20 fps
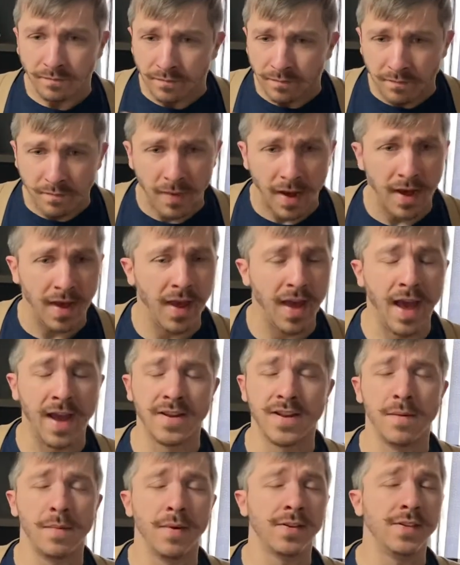my
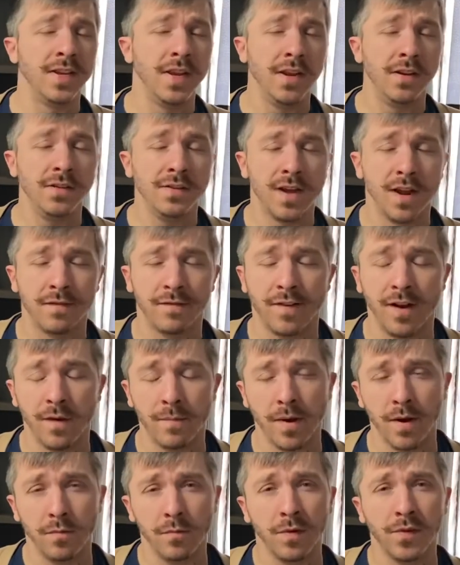academic dean, Don
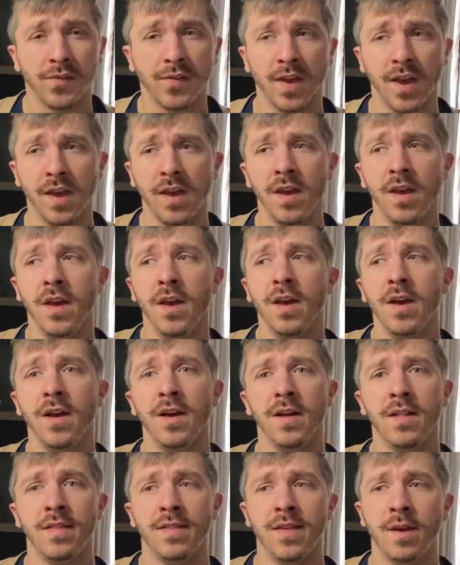Fairbairn, would say,
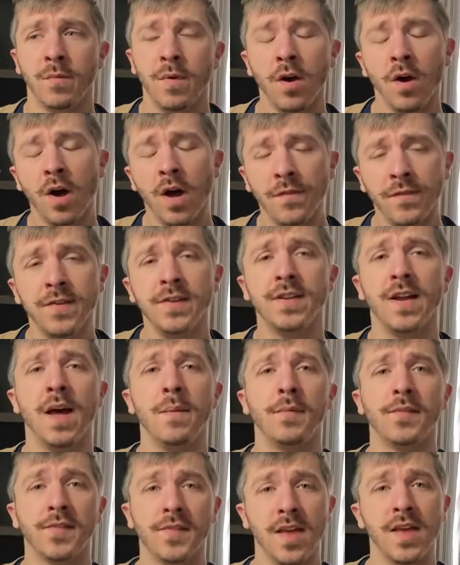that we
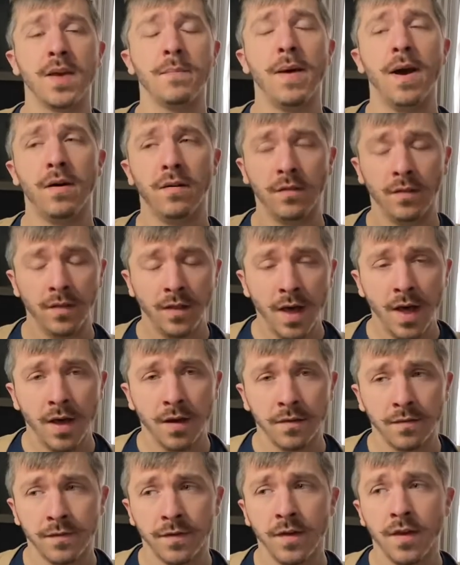oftentimes think about
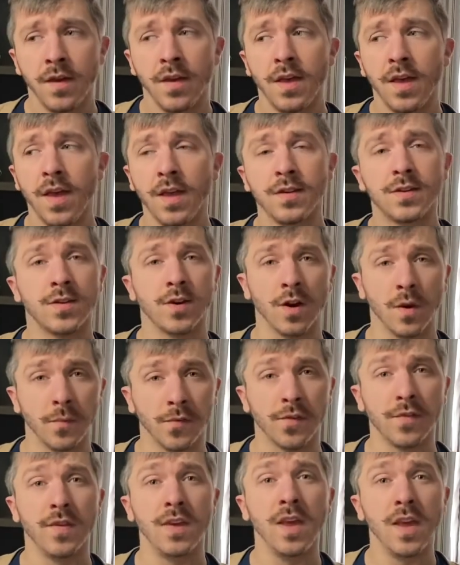love in terms
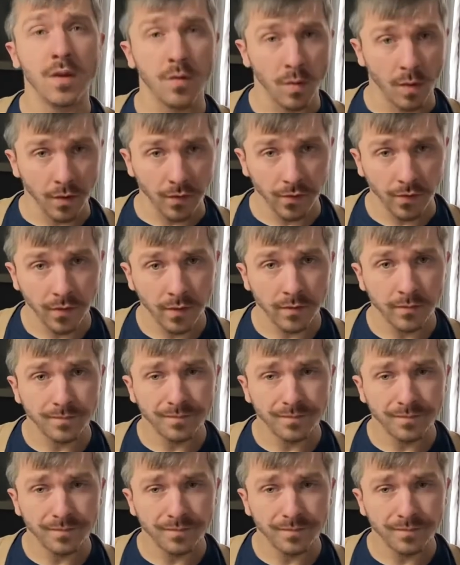of equals.